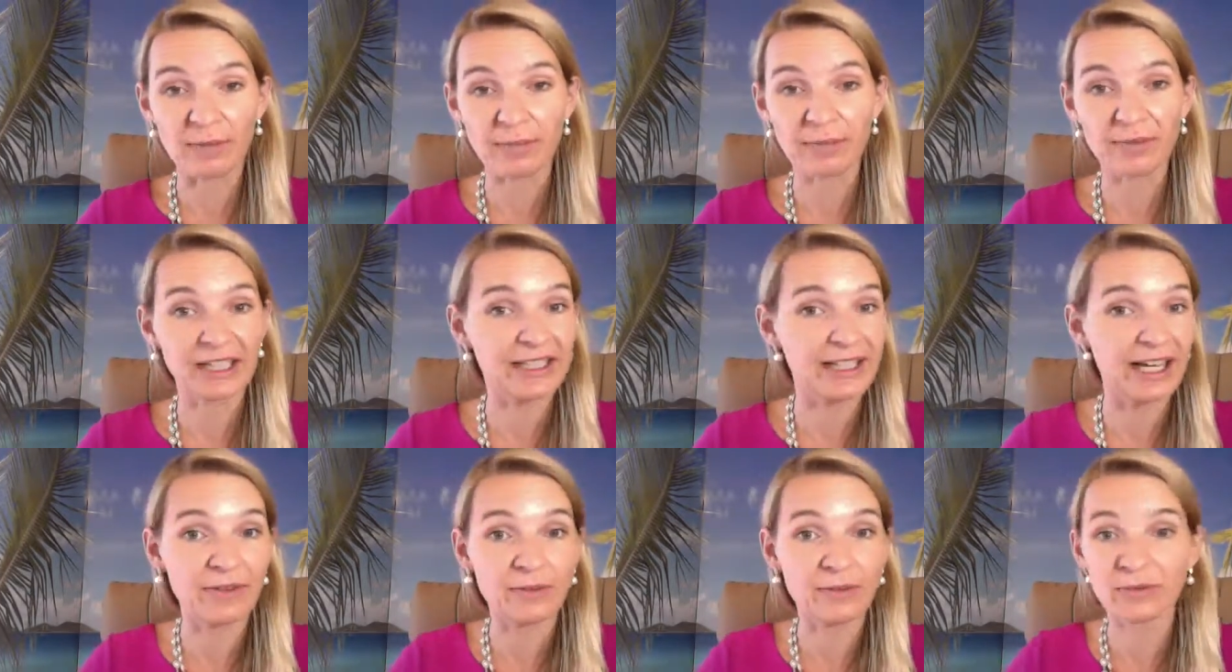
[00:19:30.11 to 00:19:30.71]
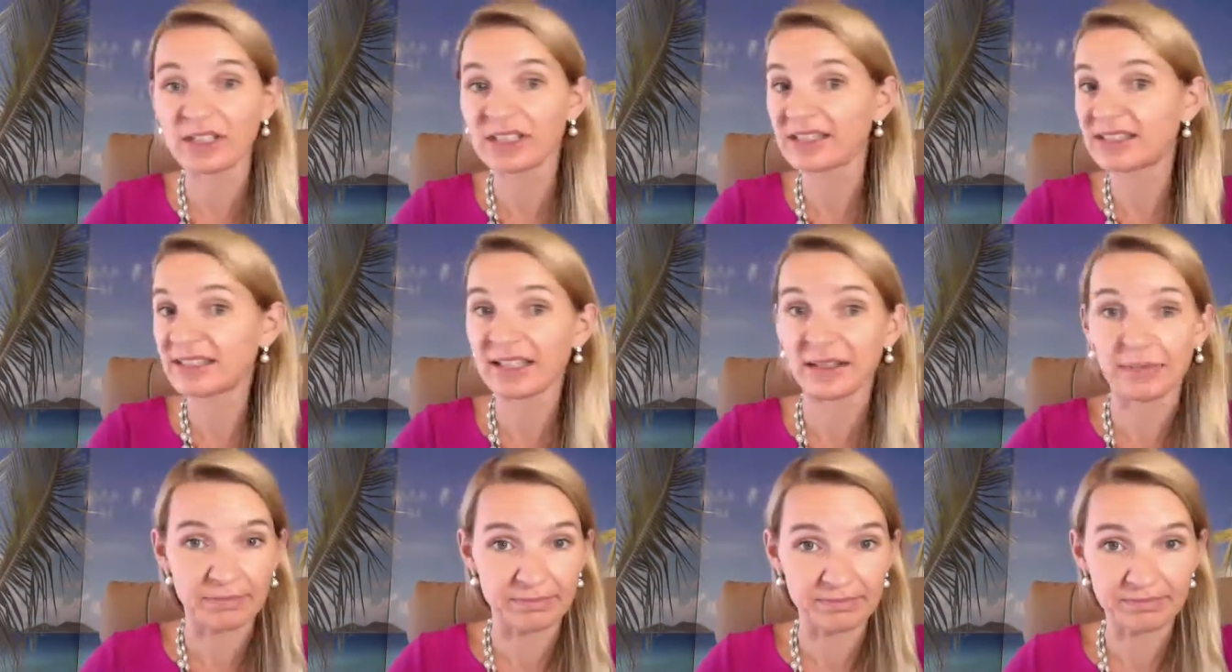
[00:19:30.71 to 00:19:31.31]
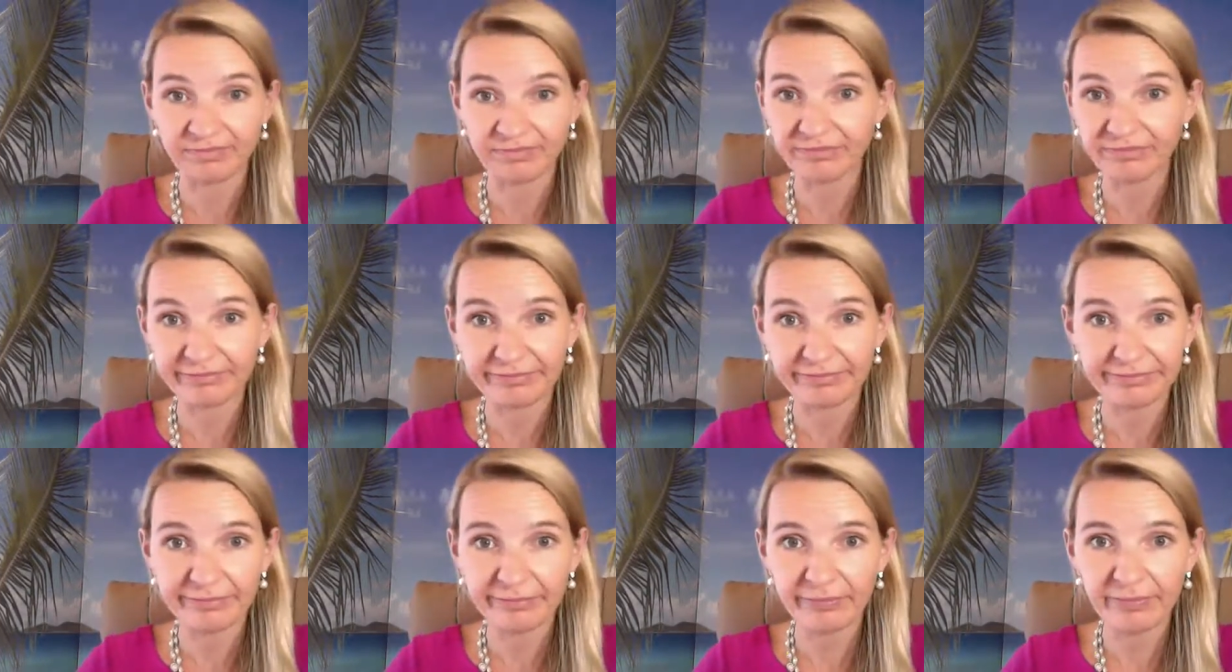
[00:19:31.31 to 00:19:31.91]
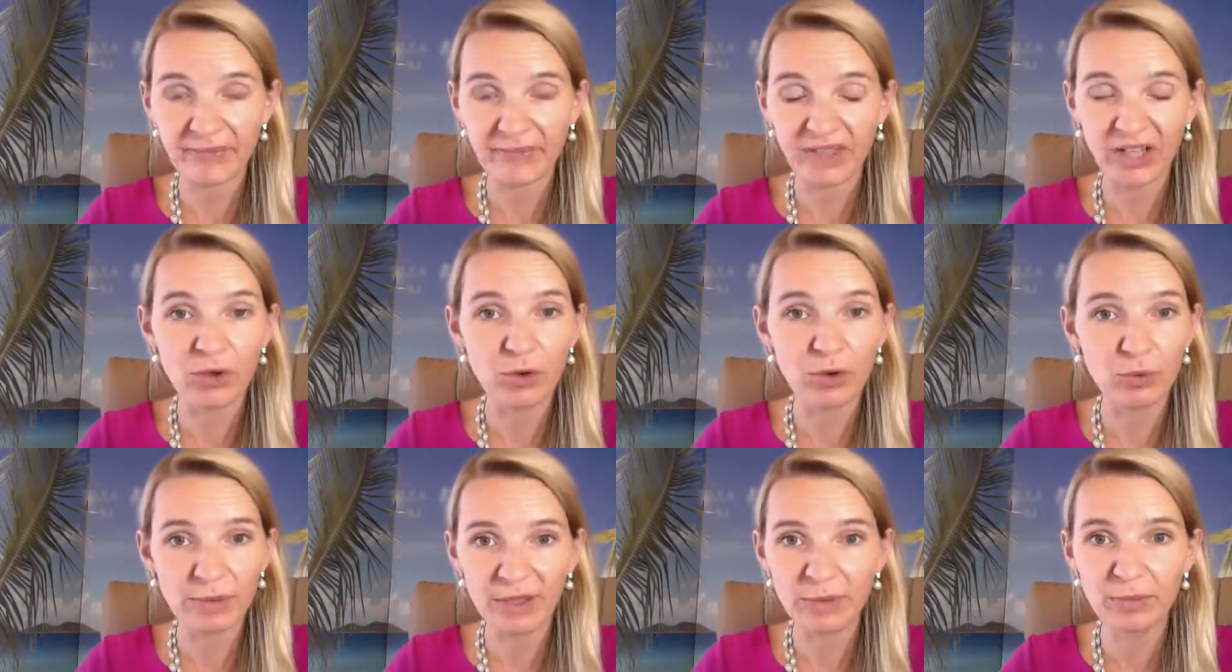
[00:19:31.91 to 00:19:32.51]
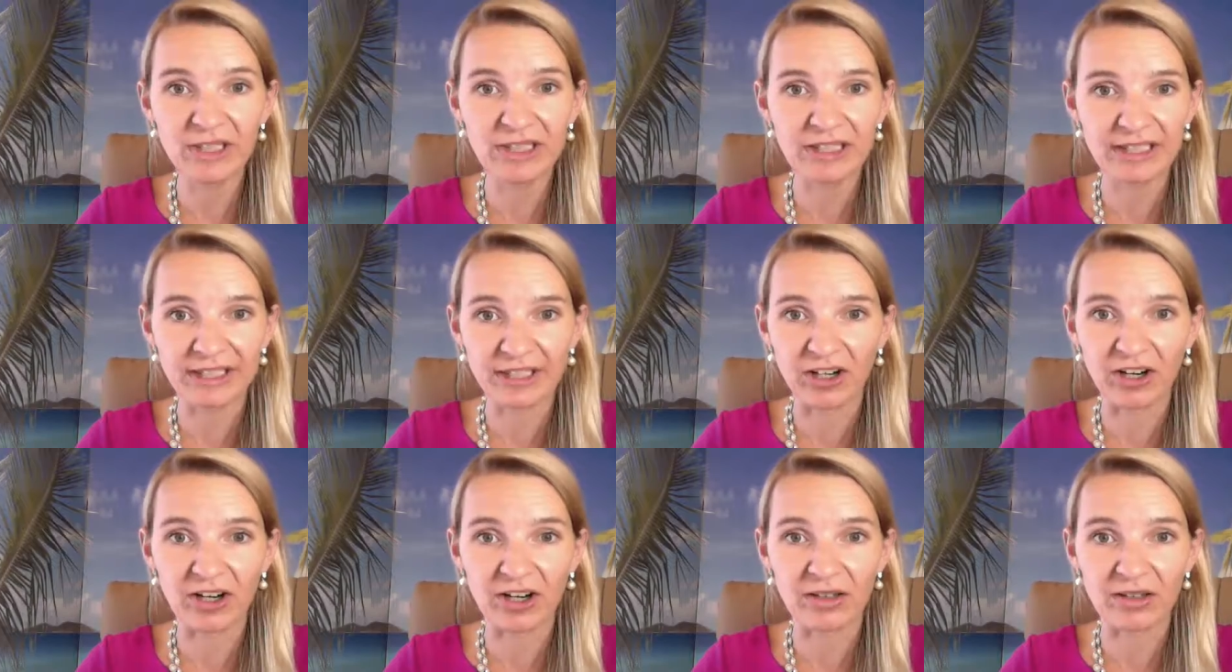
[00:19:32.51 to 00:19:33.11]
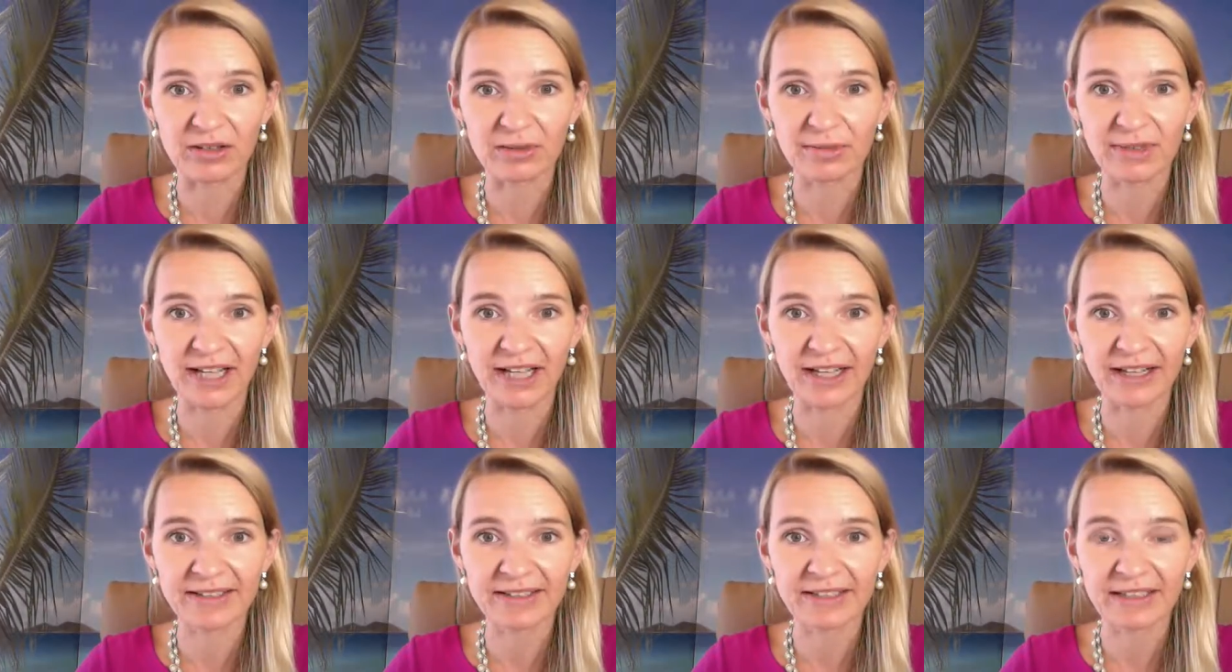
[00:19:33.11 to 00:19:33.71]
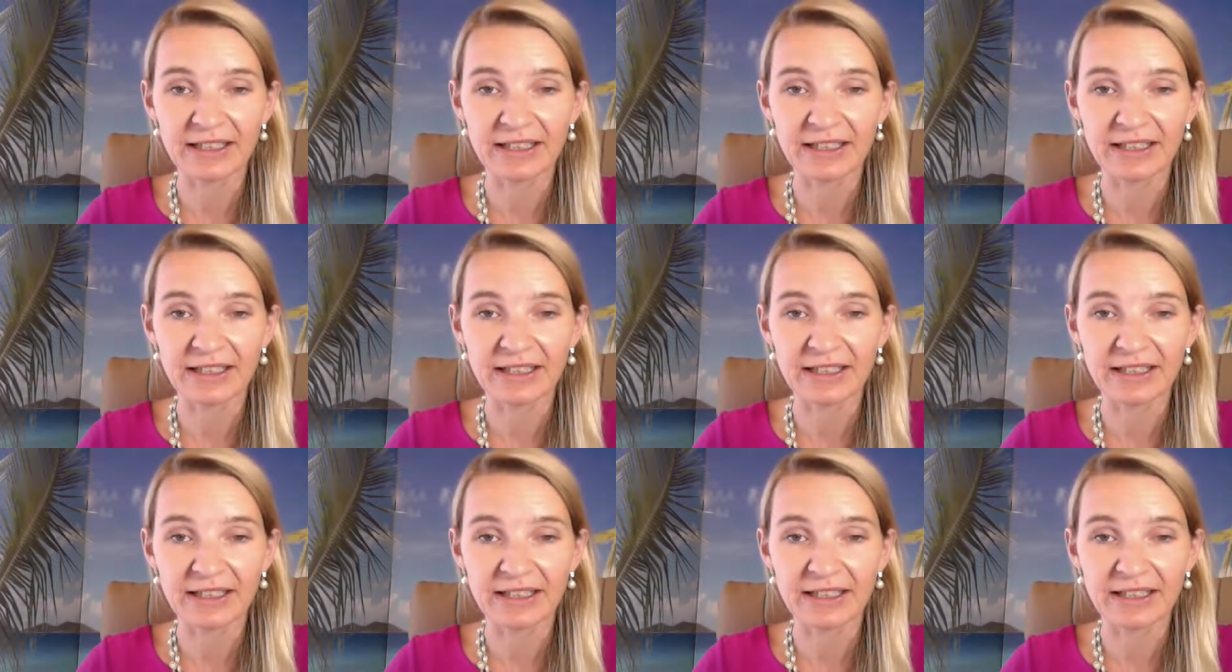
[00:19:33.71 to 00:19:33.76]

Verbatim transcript: We again we dim who we really are, right?